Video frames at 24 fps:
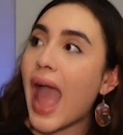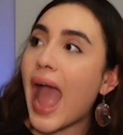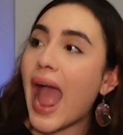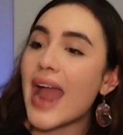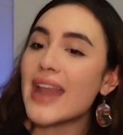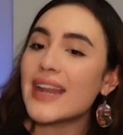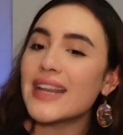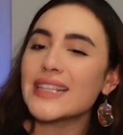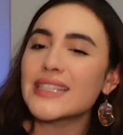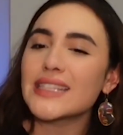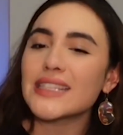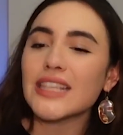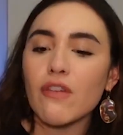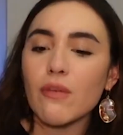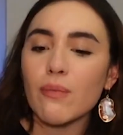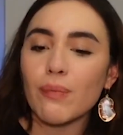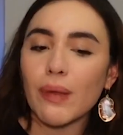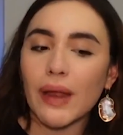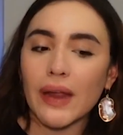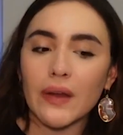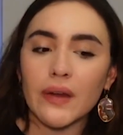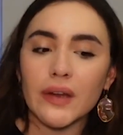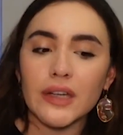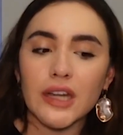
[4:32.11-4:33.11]
And it's a
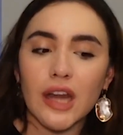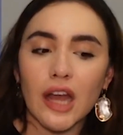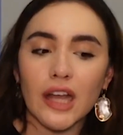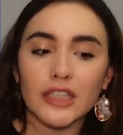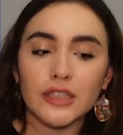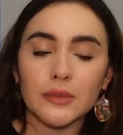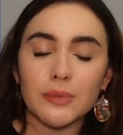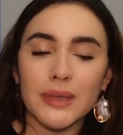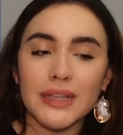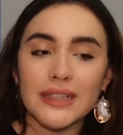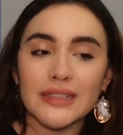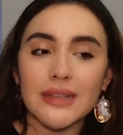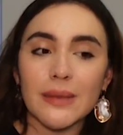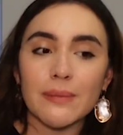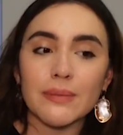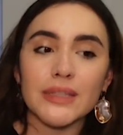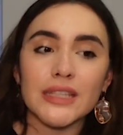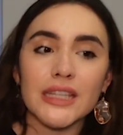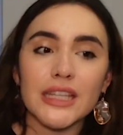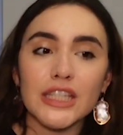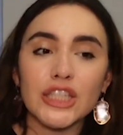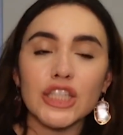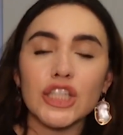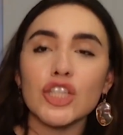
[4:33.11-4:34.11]
paradox because I'm
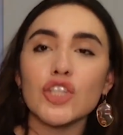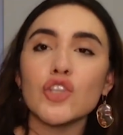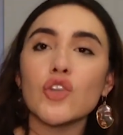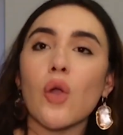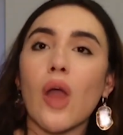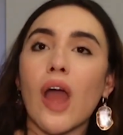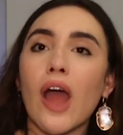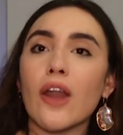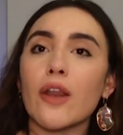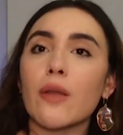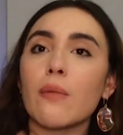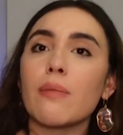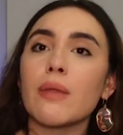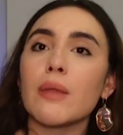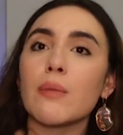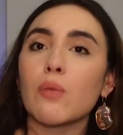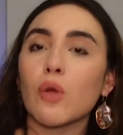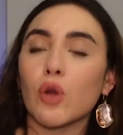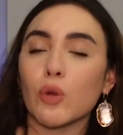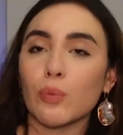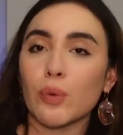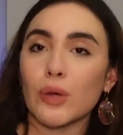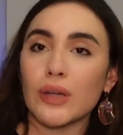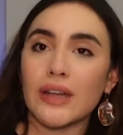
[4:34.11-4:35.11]
teaching you how to be
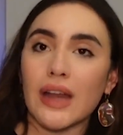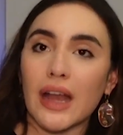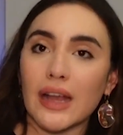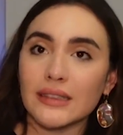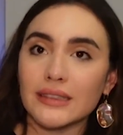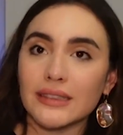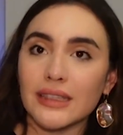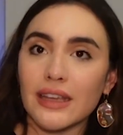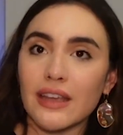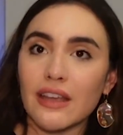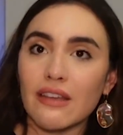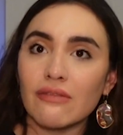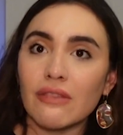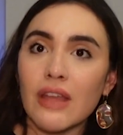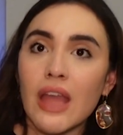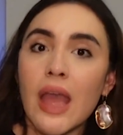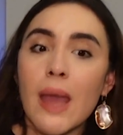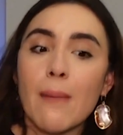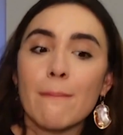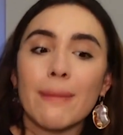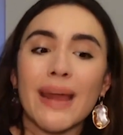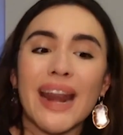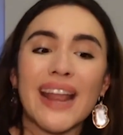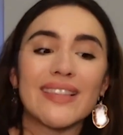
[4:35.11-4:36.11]
more productive,
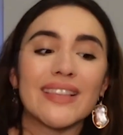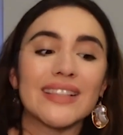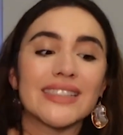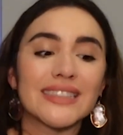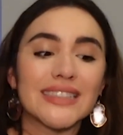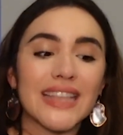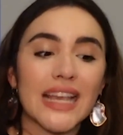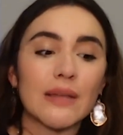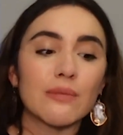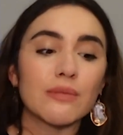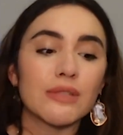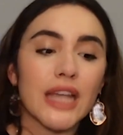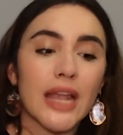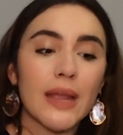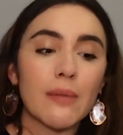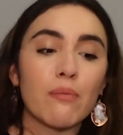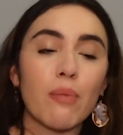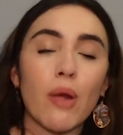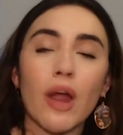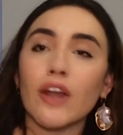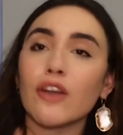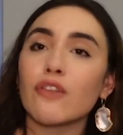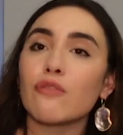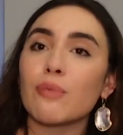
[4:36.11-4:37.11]
but at the same time,
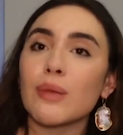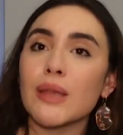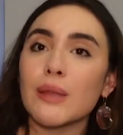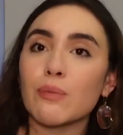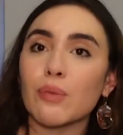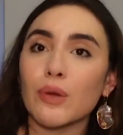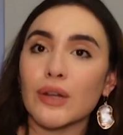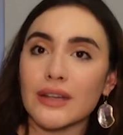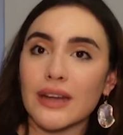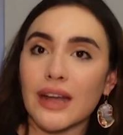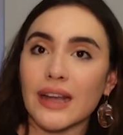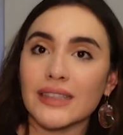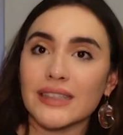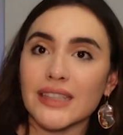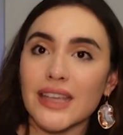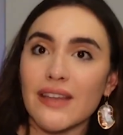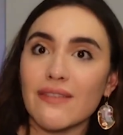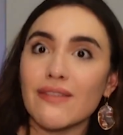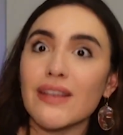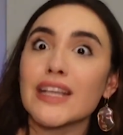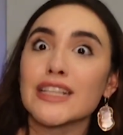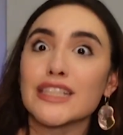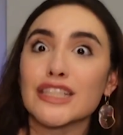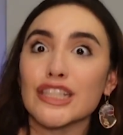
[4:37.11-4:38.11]
part of being
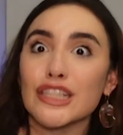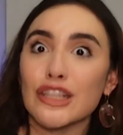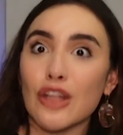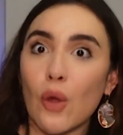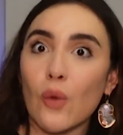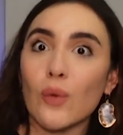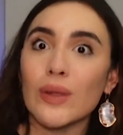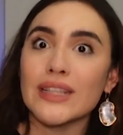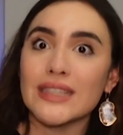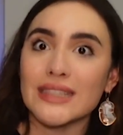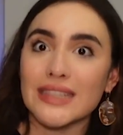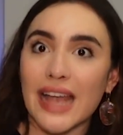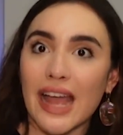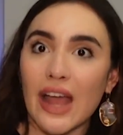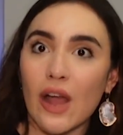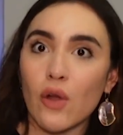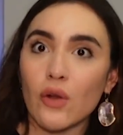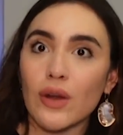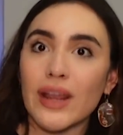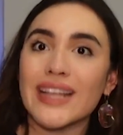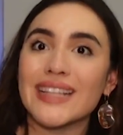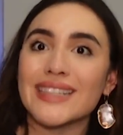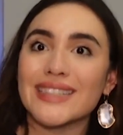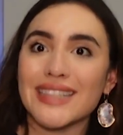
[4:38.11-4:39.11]
productive is slowing
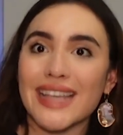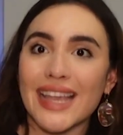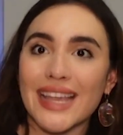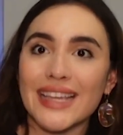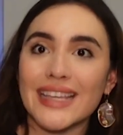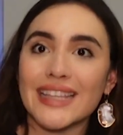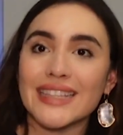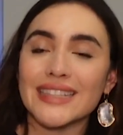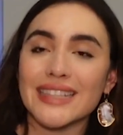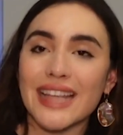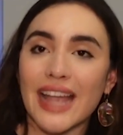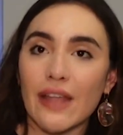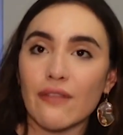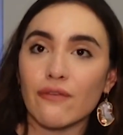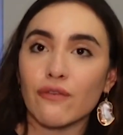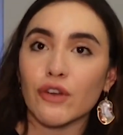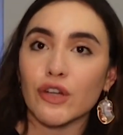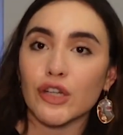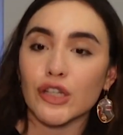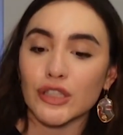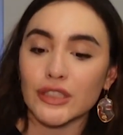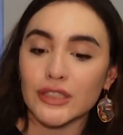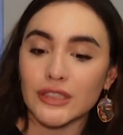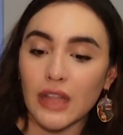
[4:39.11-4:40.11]
down and taking time
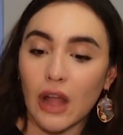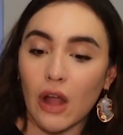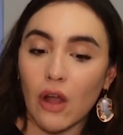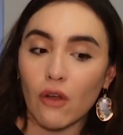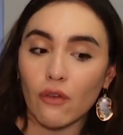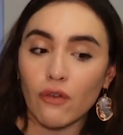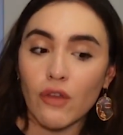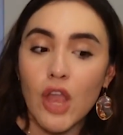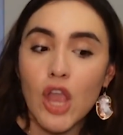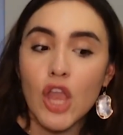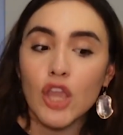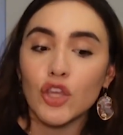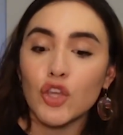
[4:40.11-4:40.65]
for yourself.